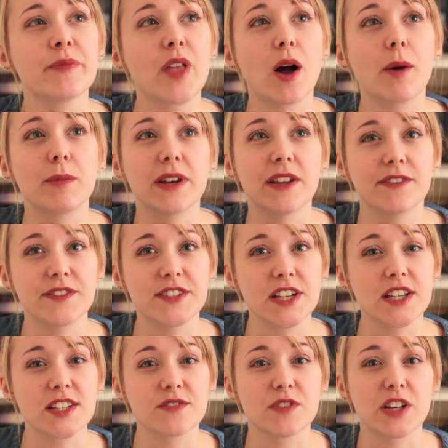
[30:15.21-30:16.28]

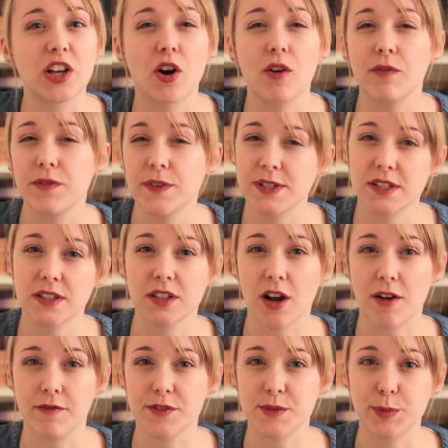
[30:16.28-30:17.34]
uplifted and really confident and
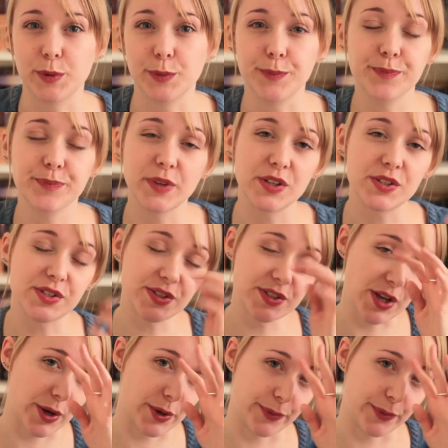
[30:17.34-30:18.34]
comfortable. So